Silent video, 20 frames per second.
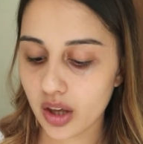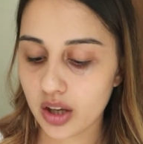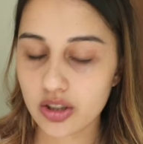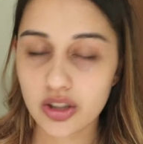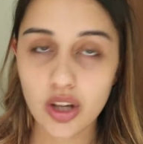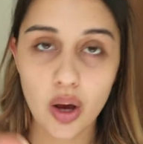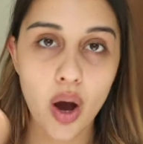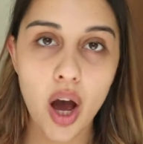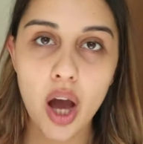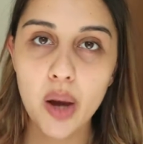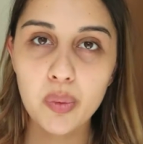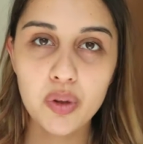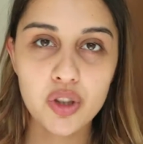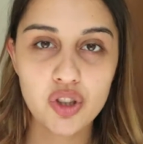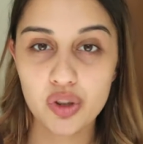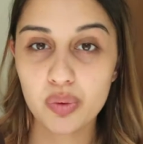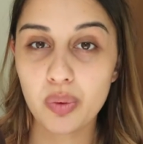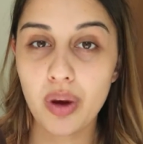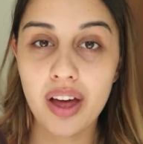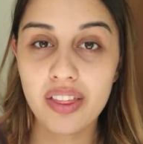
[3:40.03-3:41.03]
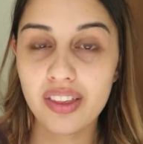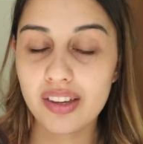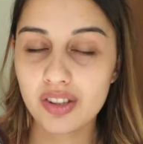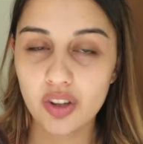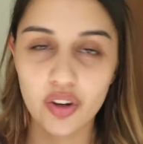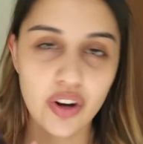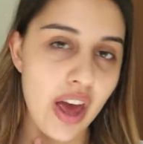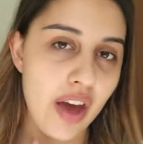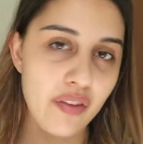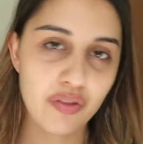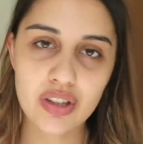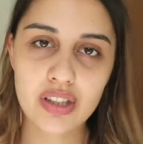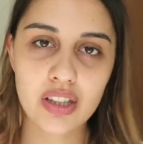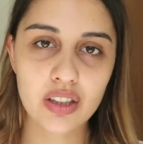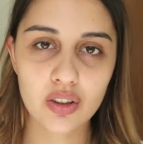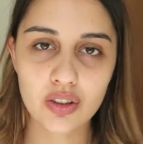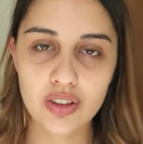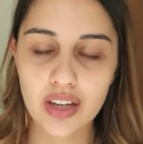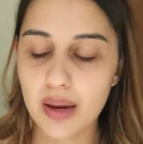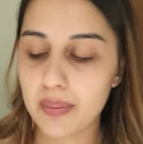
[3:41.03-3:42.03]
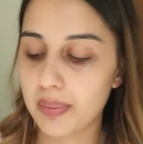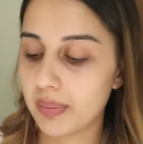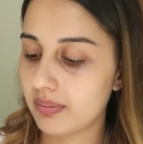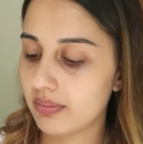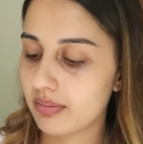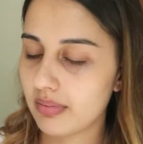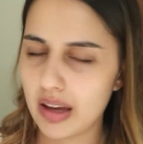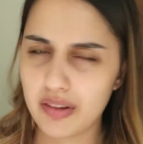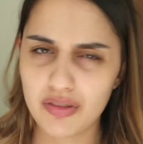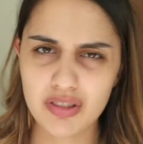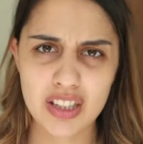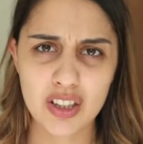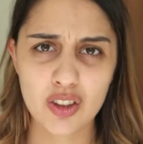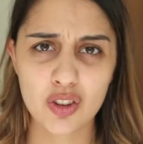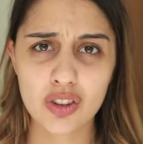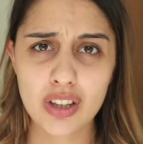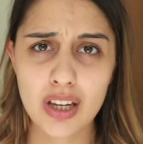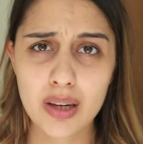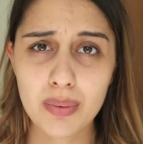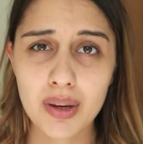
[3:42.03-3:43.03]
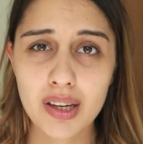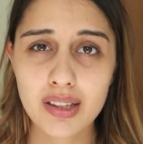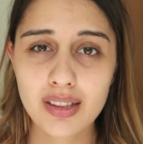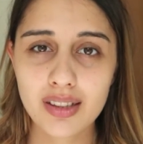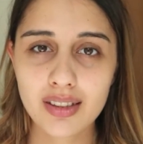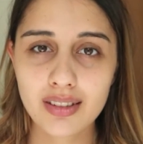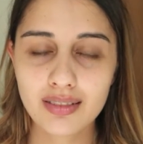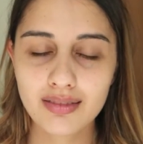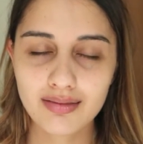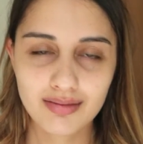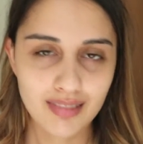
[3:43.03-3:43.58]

So I would just wear this on an everyday basis.